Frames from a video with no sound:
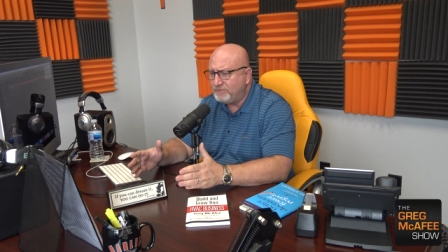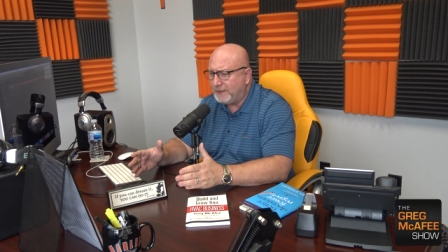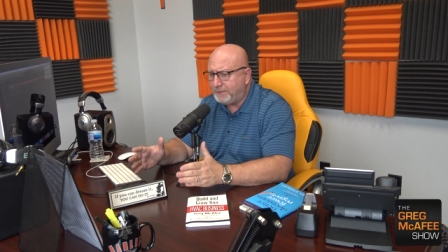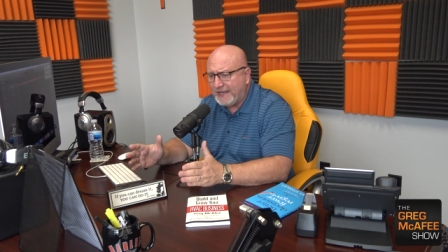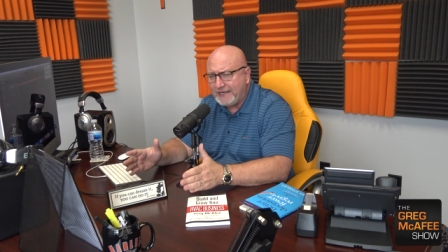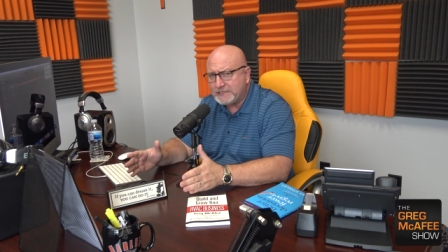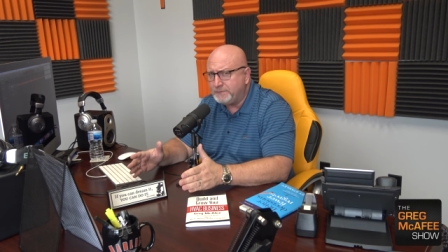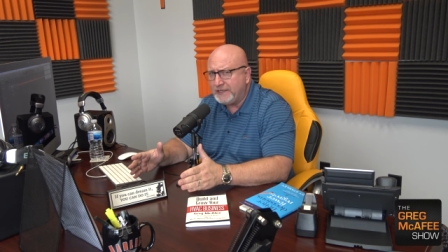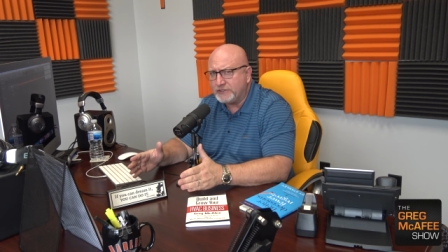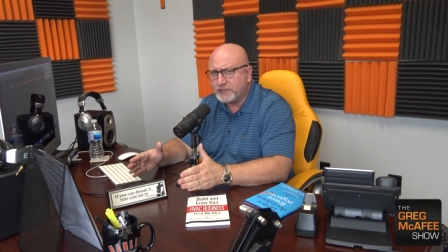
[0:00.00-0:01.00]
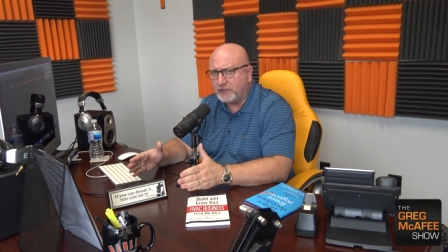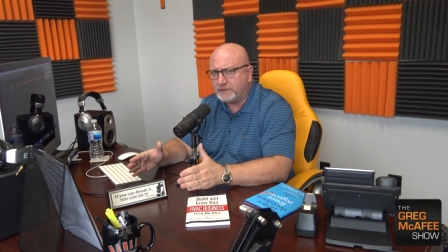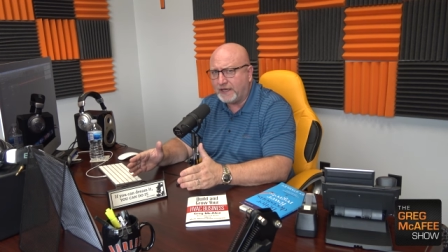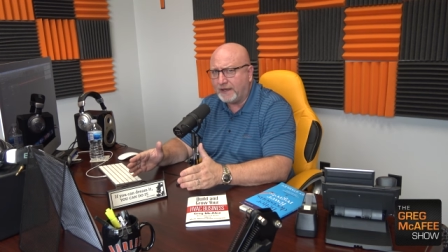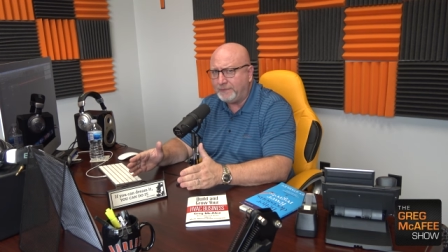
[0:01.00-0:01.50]
He paid his bills
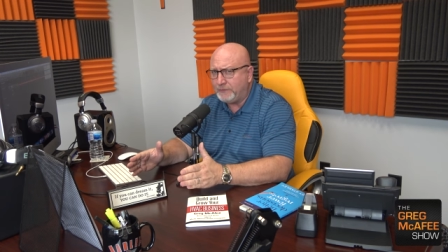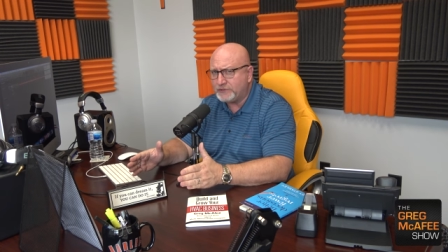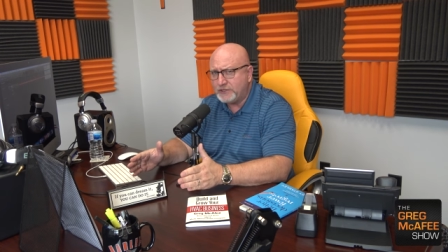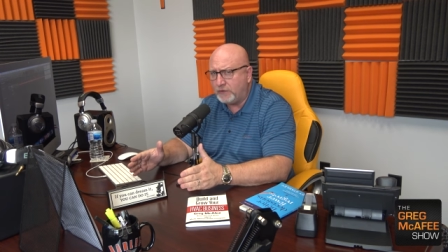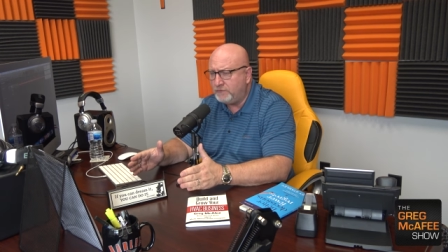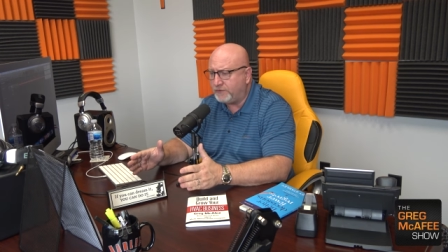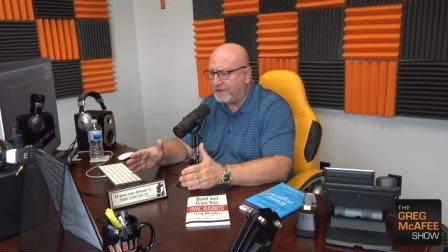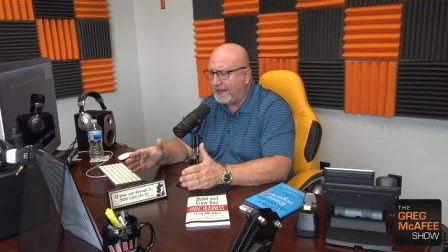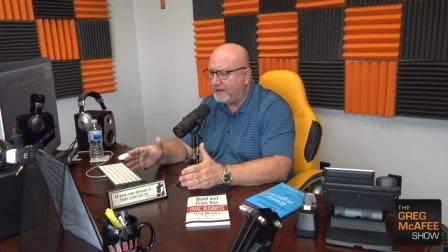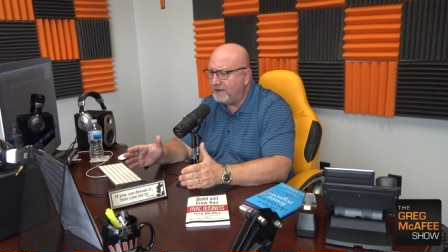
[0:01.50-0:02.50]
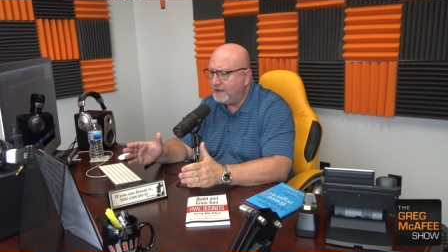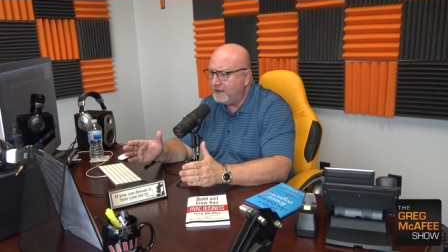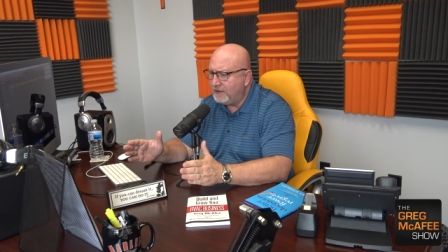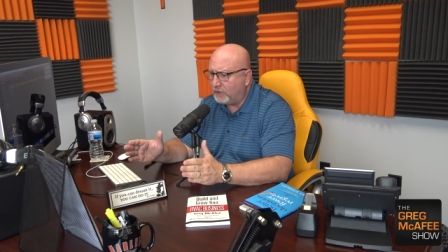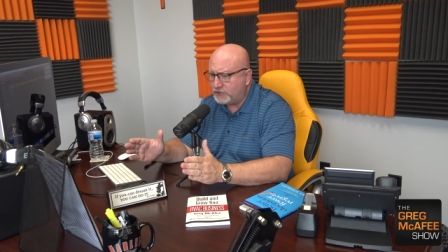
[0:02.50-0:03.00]
on time. He was known for that
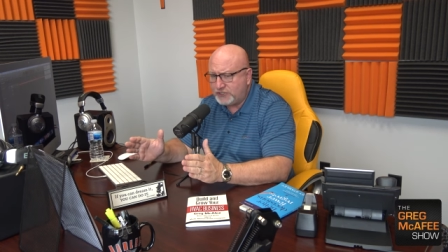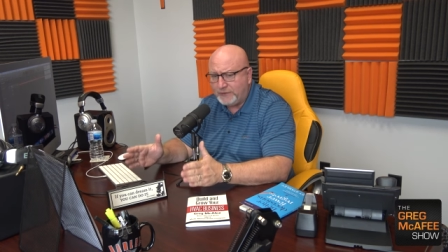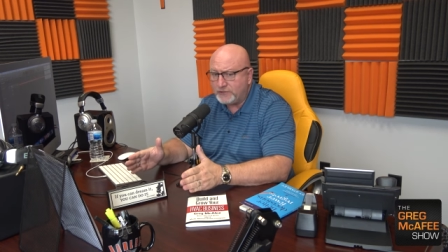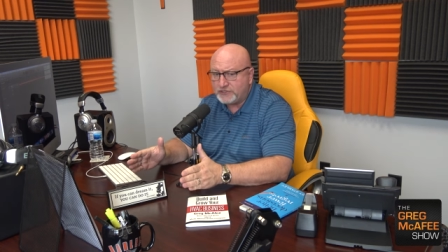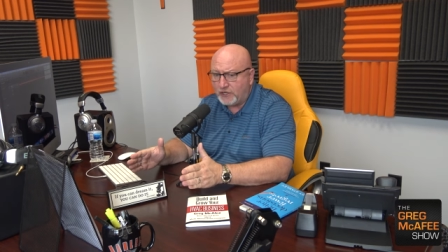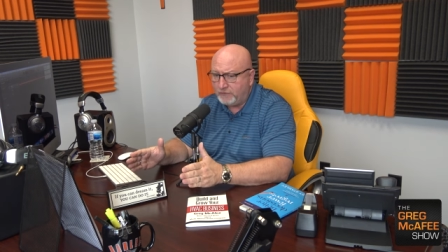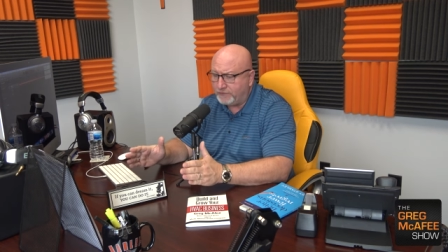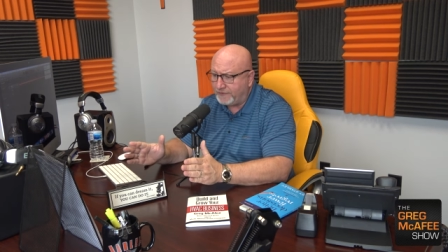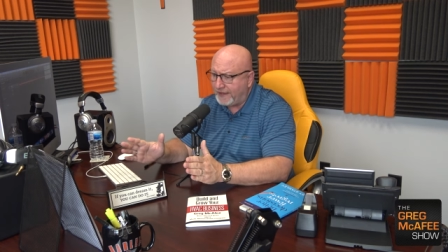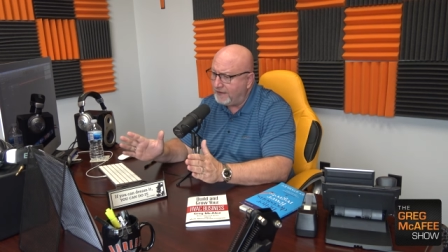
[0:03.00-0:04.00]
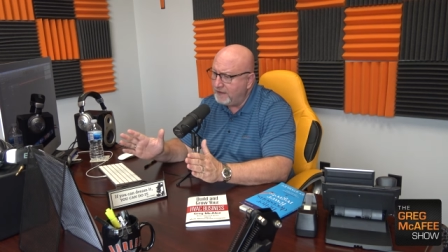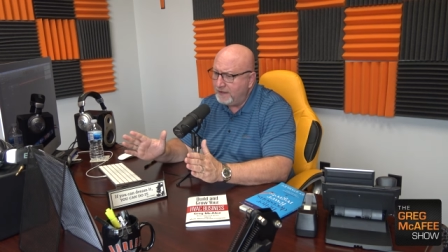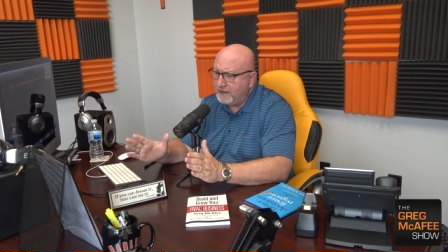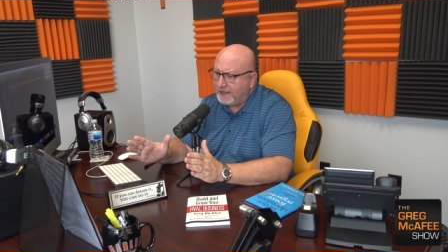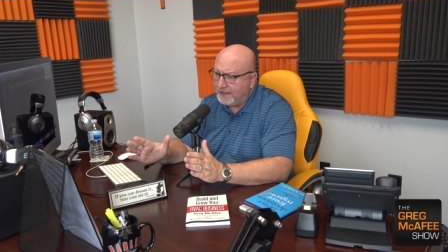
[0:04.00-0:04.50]
or she was known for that.
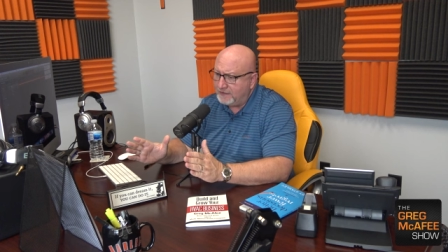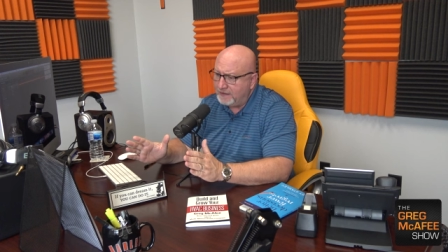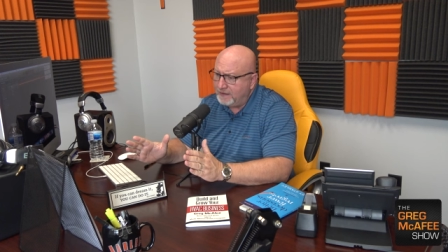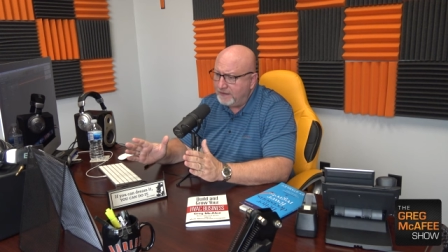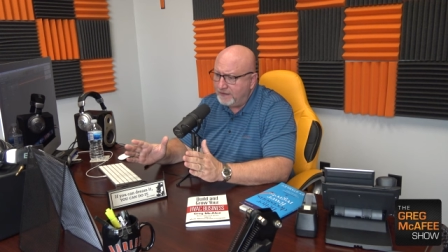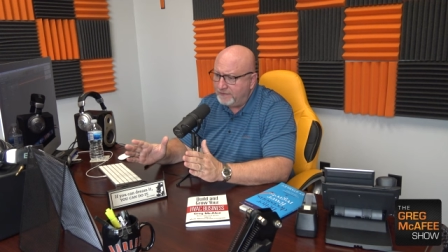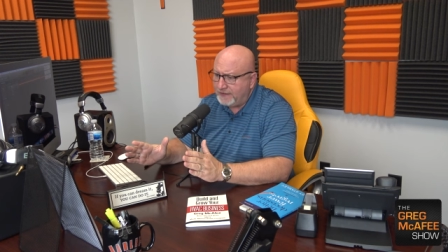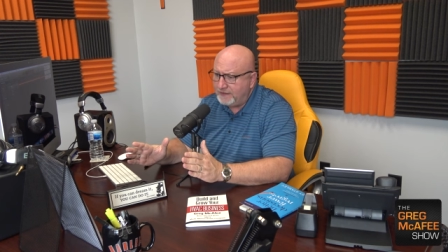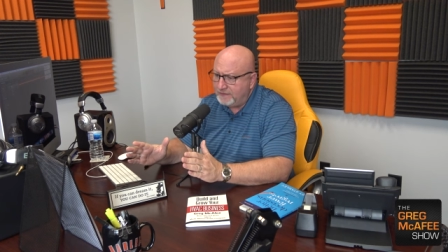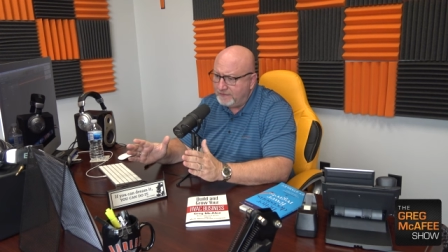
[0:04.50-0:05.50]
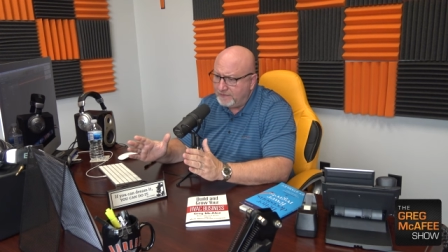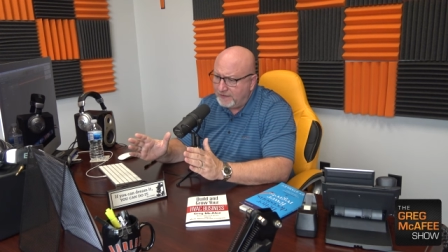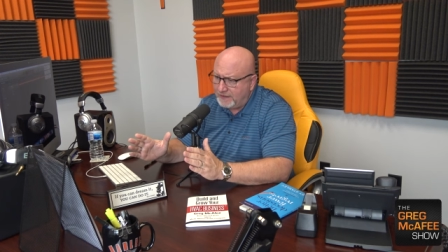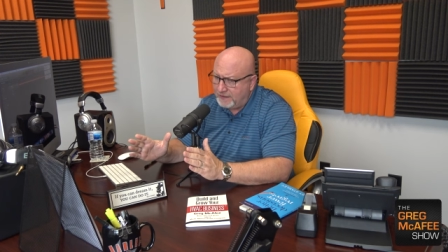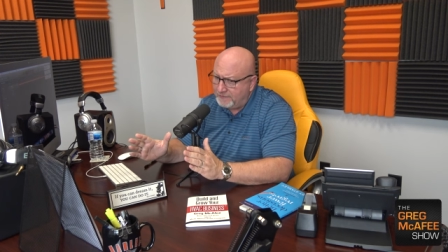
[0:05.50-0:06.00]
And they
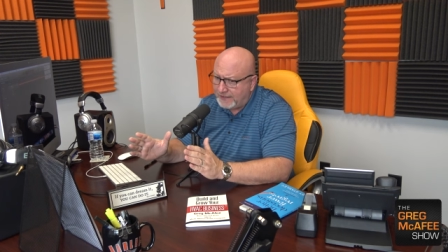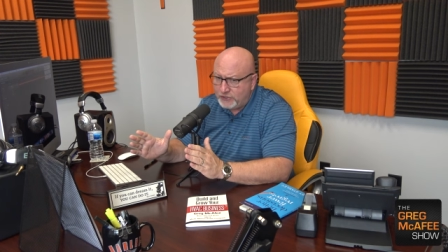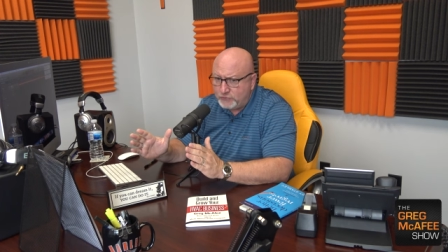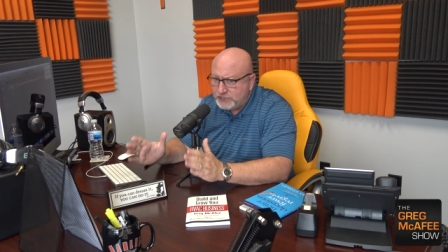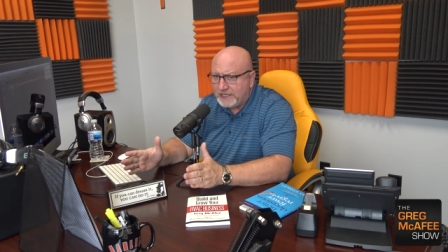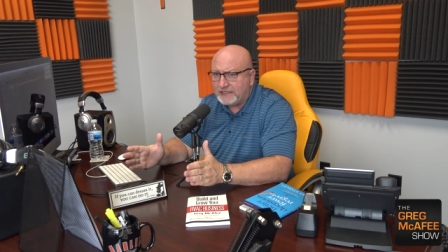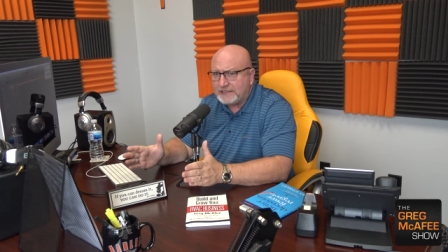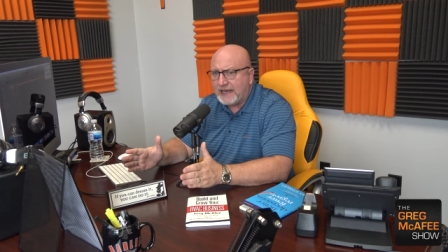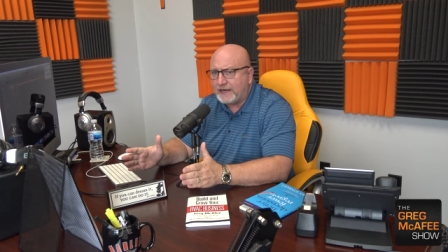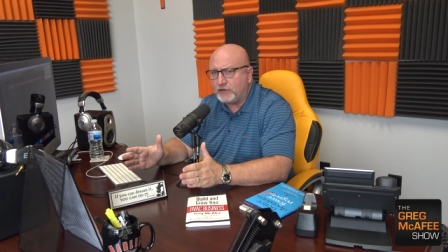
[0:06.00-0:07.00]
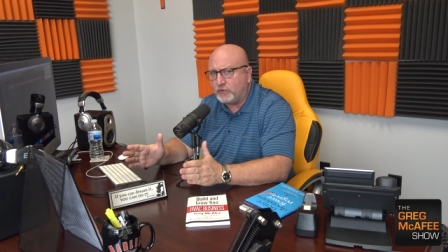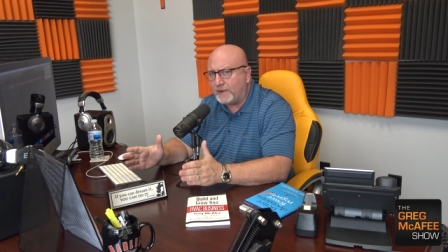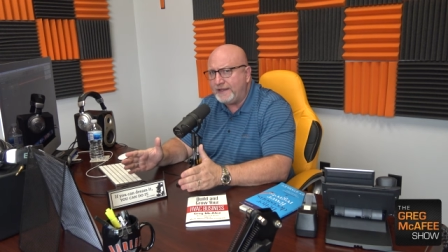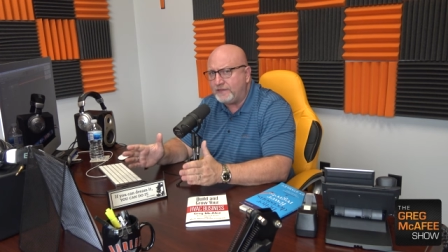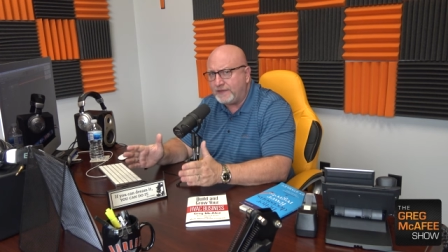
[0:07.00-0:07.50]
that you did a lot of
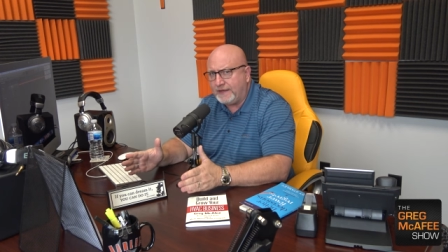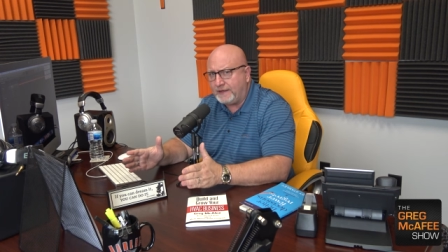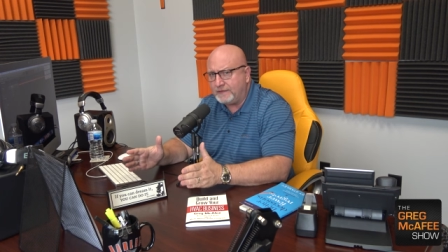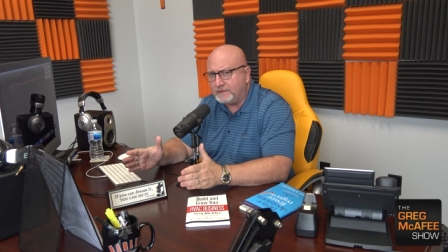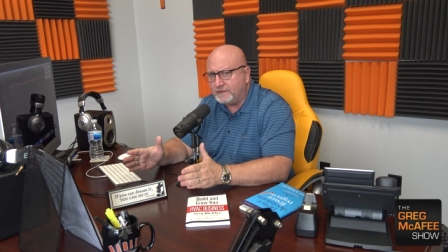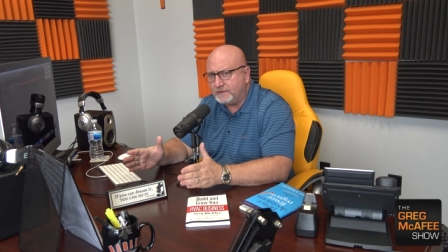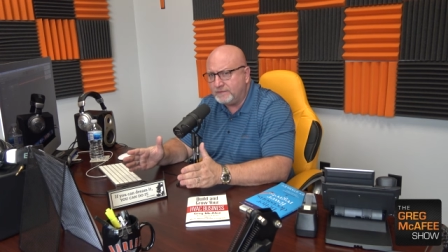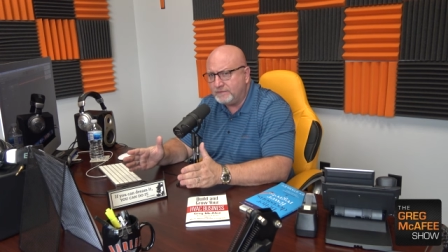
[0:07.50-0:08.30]
great things.